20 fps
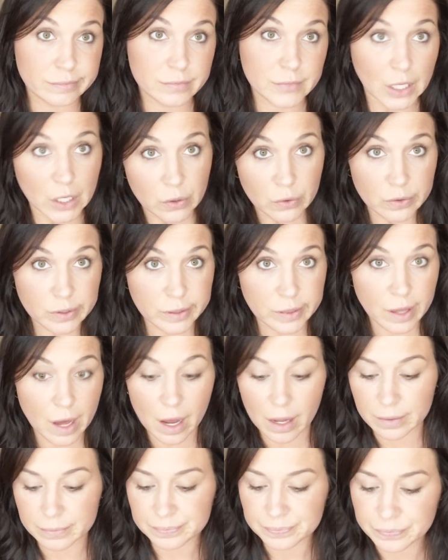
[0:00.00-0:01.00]
Who'd have thought?
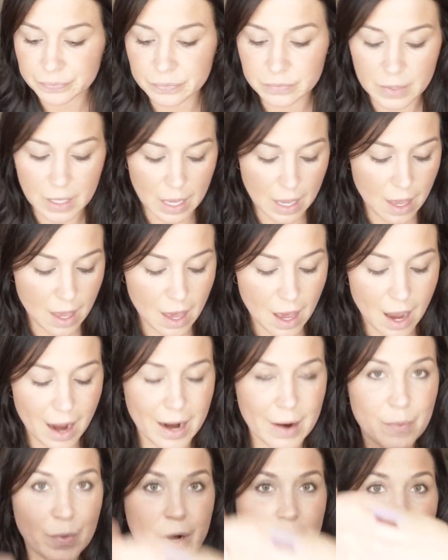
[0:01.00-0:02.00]
All right,
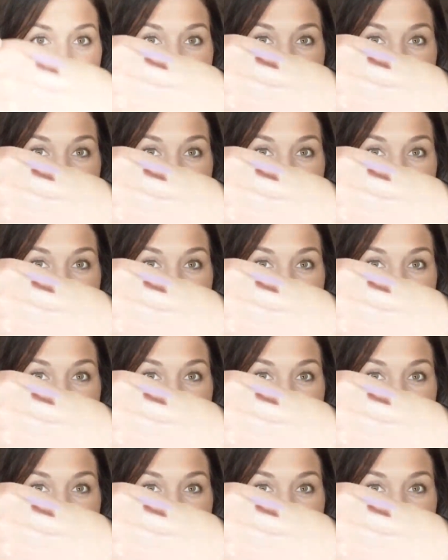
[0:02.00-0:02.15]
we're gonna go